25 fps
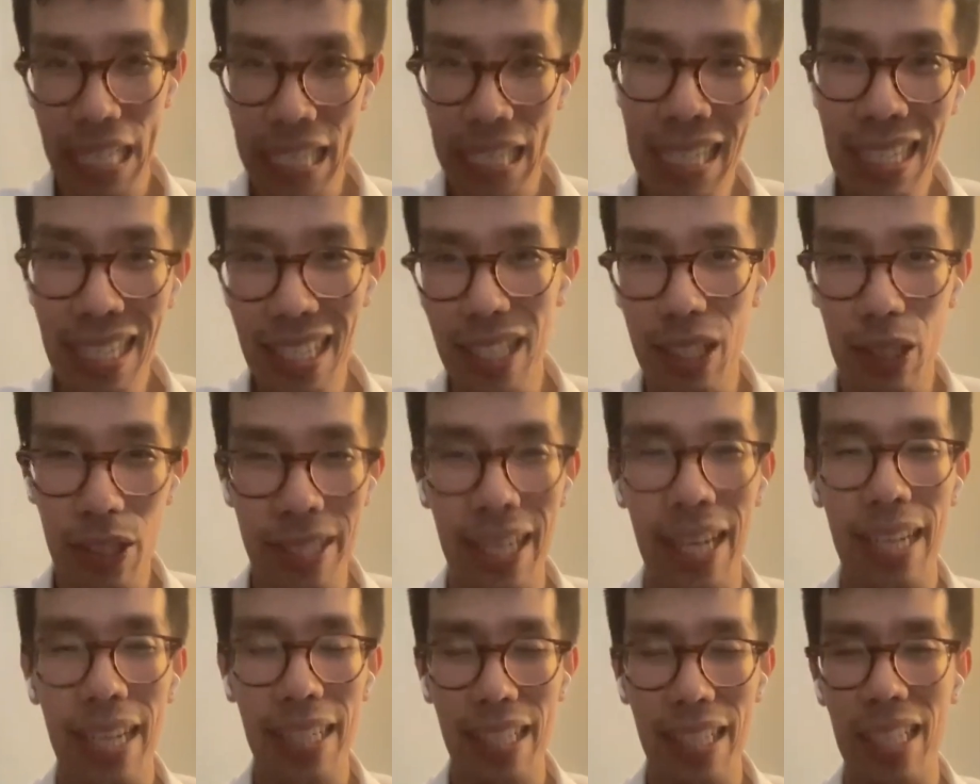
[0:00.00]
India
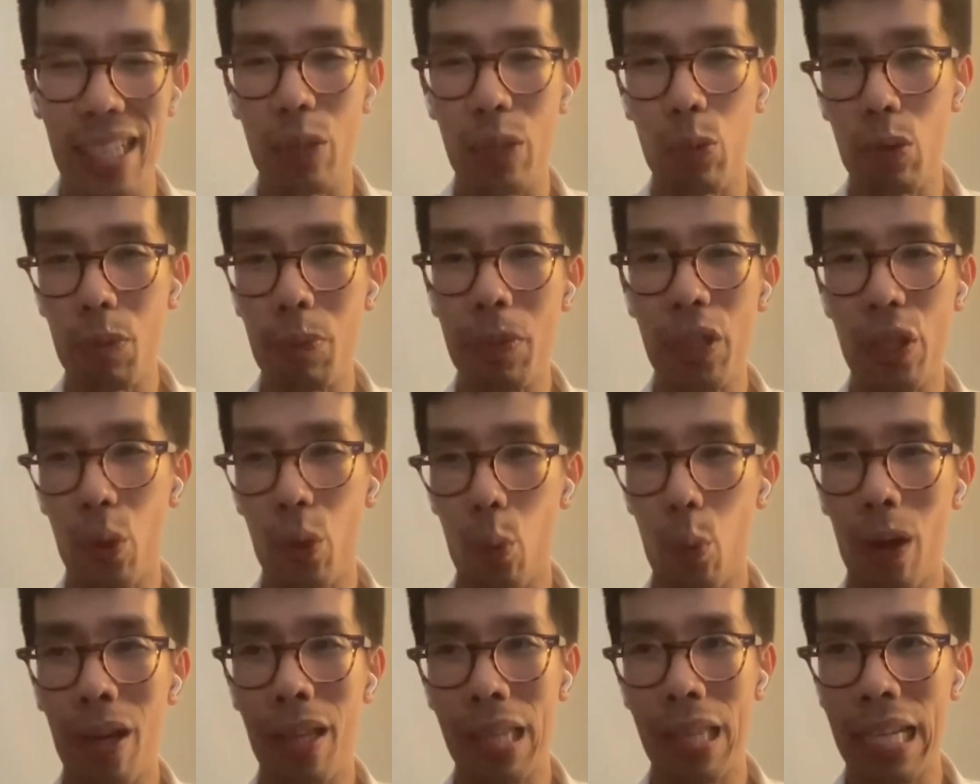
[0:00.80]
technically would be
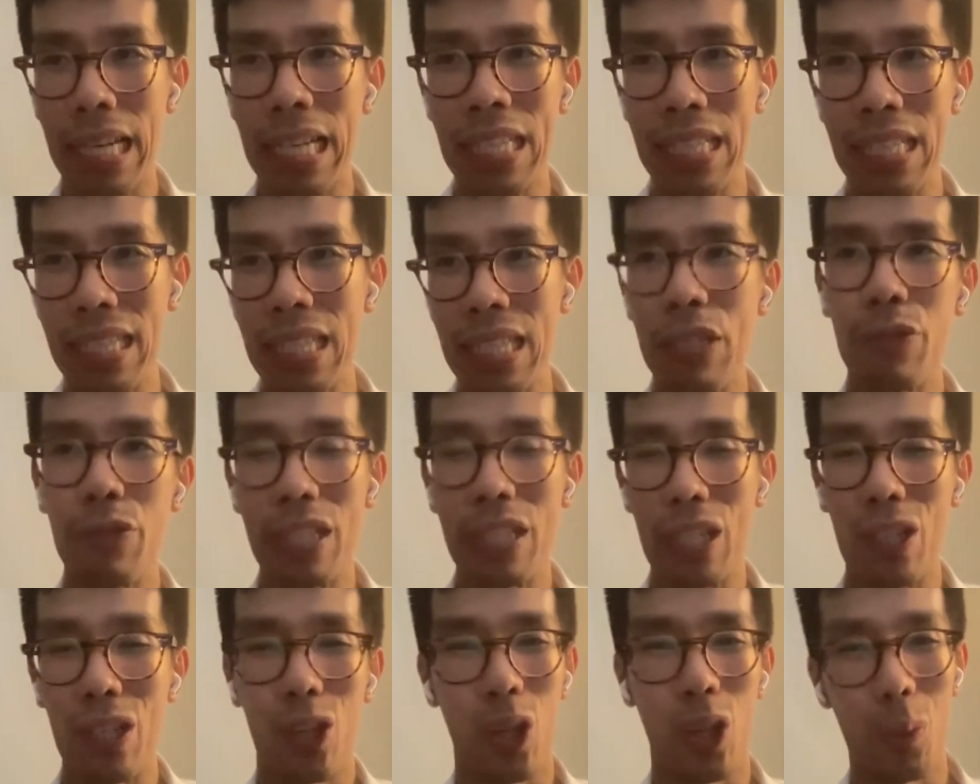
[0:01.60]
the one that is
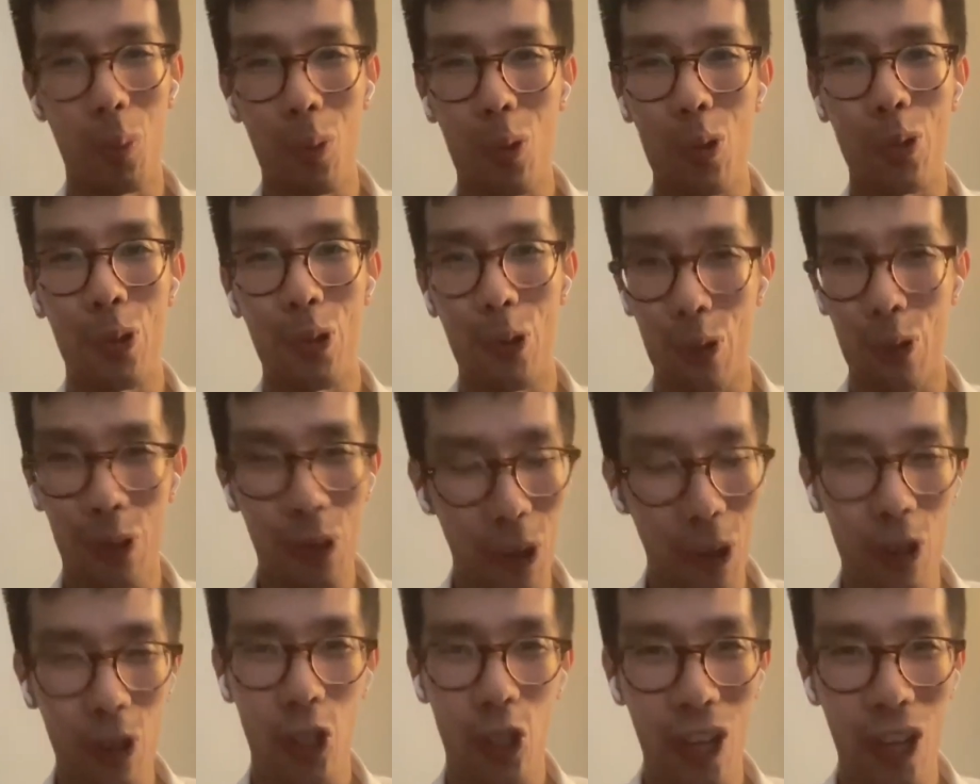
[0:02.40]
lifting global growth,
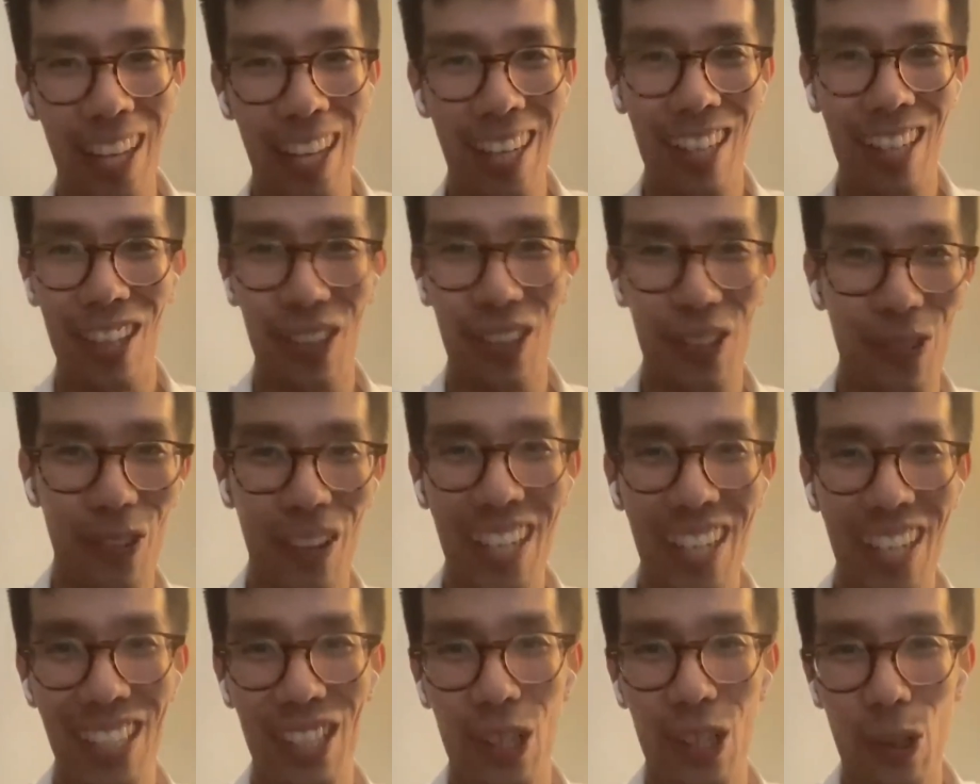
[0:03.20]
not China,
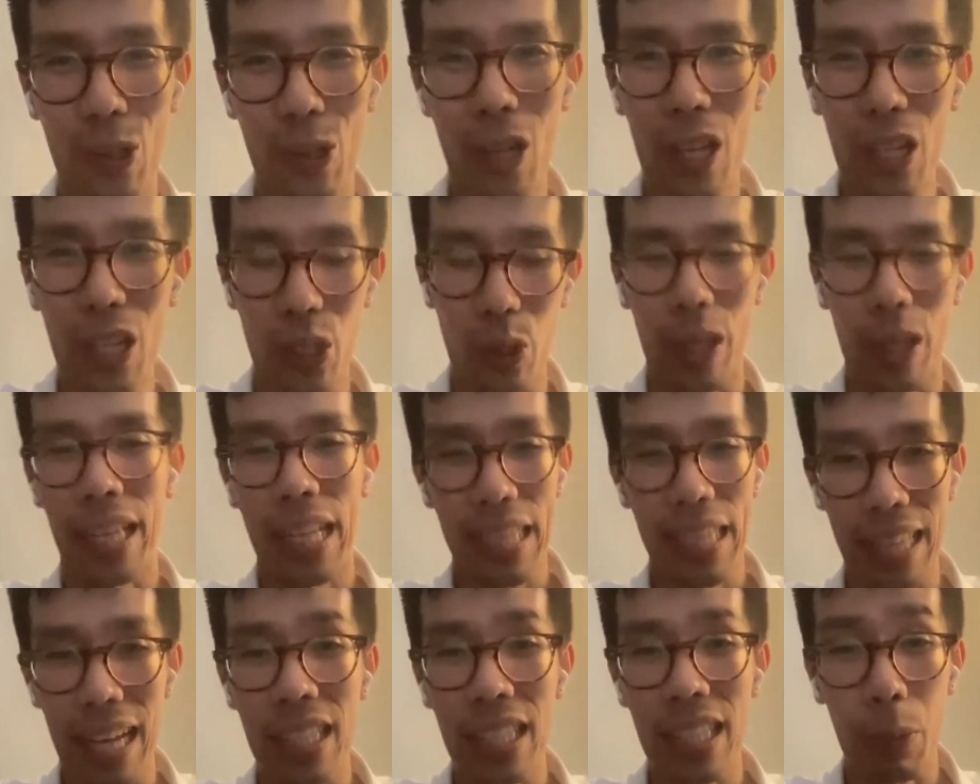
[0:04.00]
right? So I
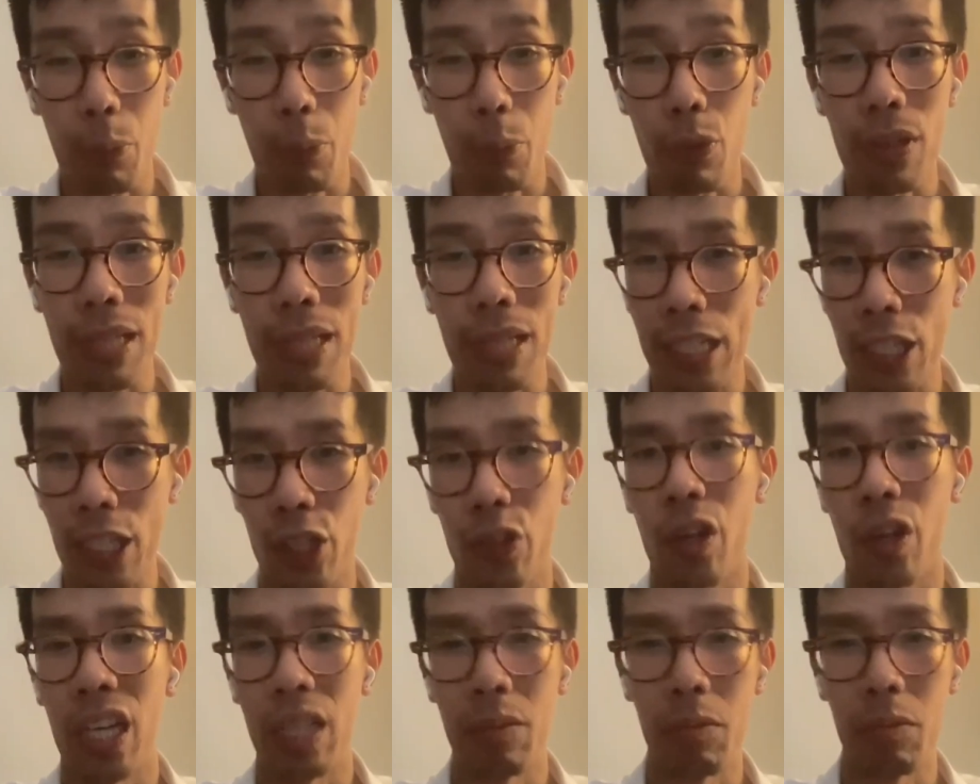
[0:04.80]
think that's a pretty
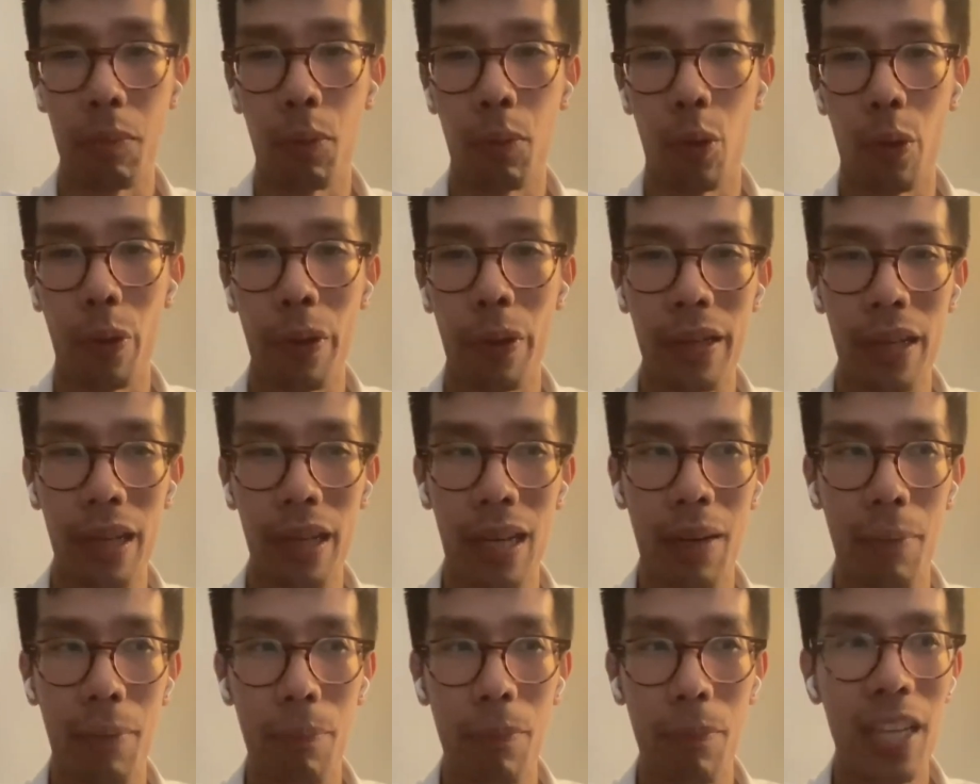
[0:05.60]
incredible point.
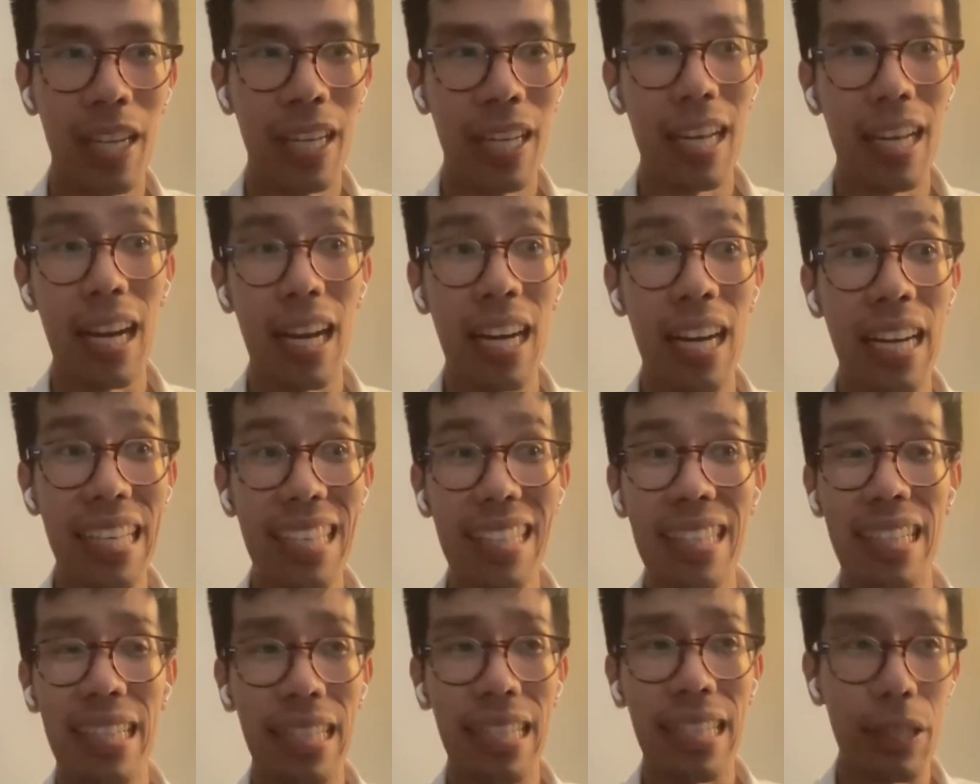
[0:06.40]

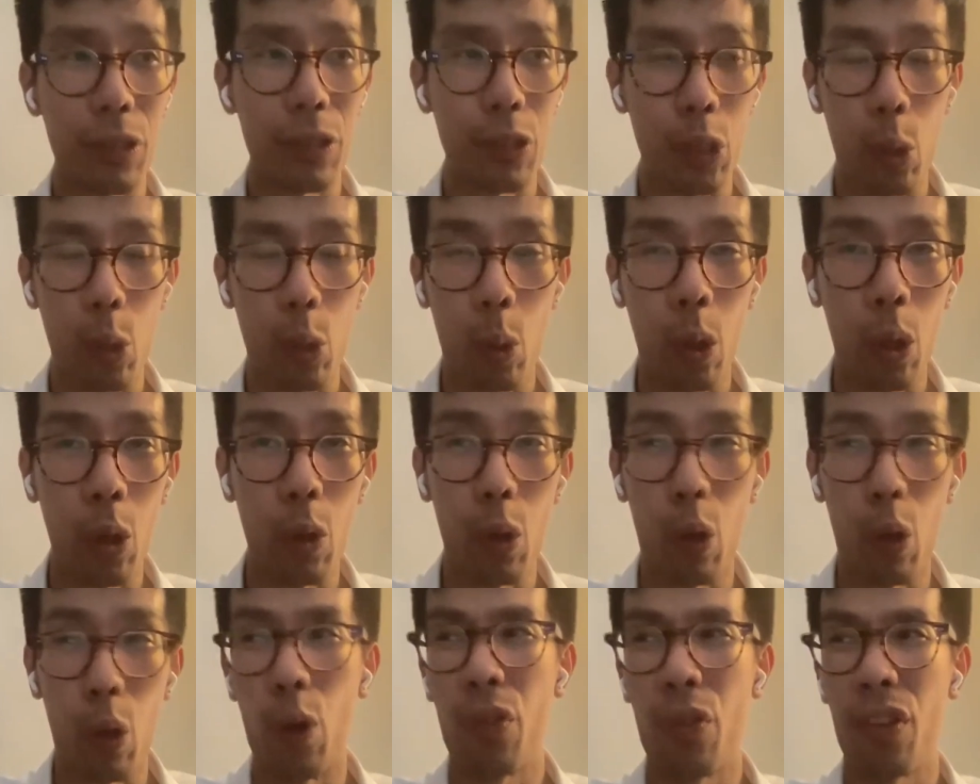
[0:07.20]

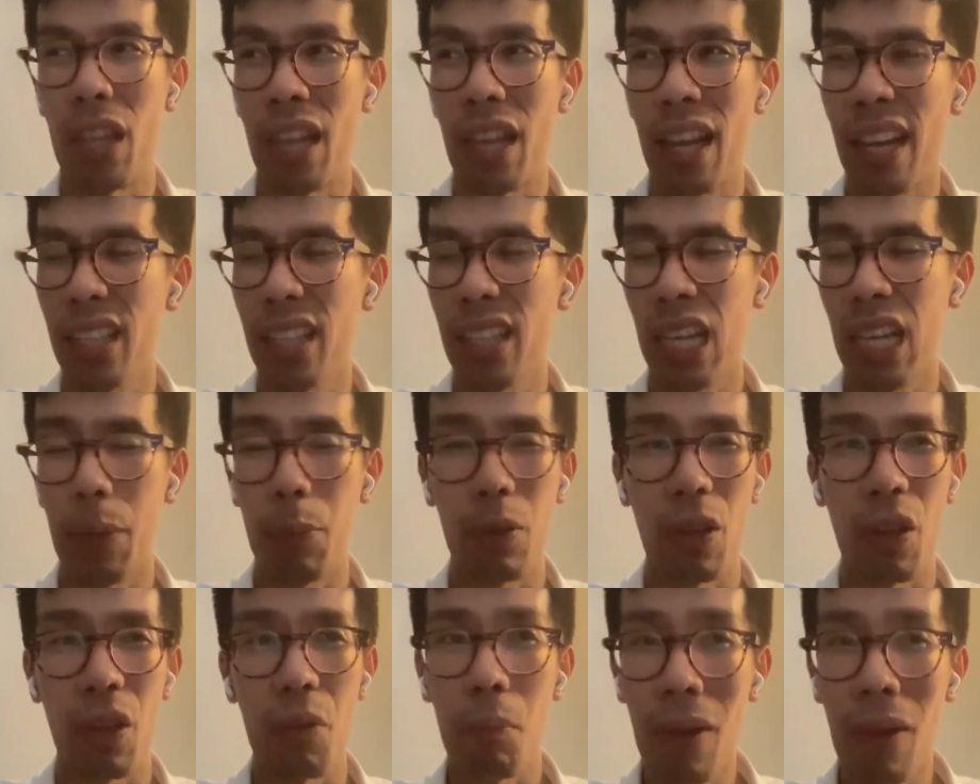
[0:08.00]
Over the last
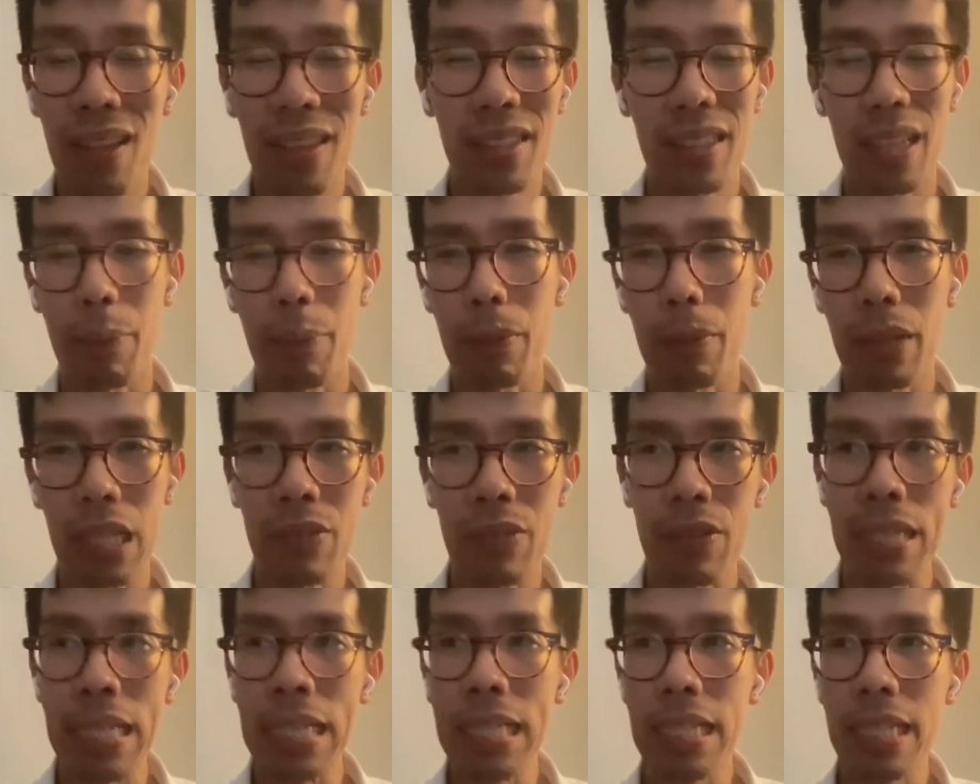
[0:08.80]
couple of months, I
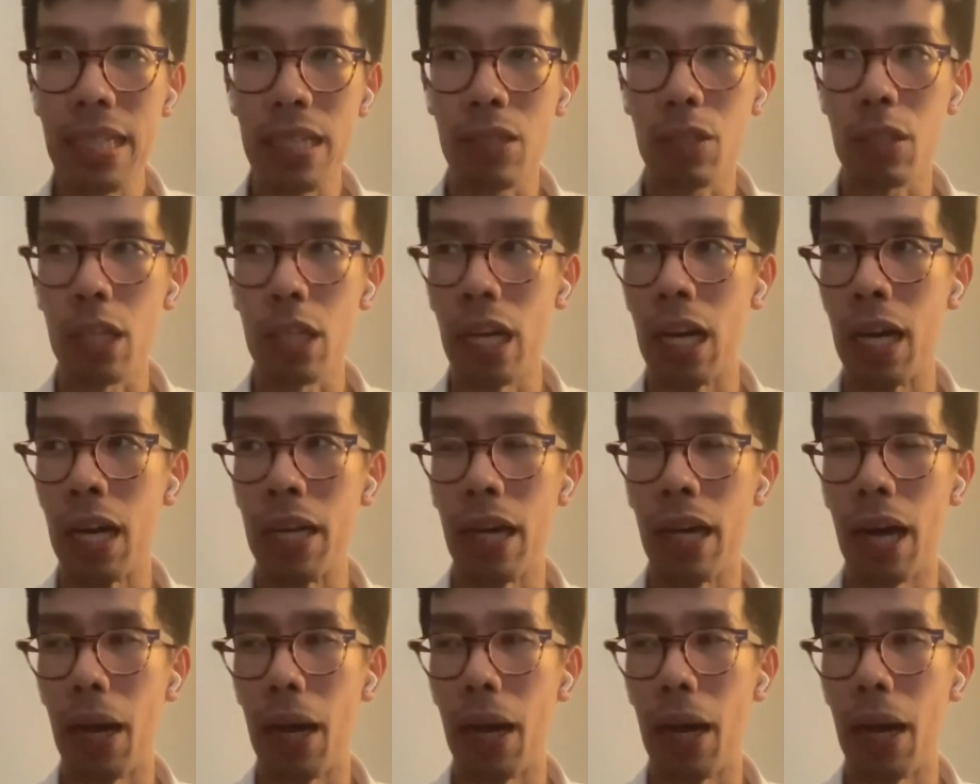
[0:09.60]
believe India's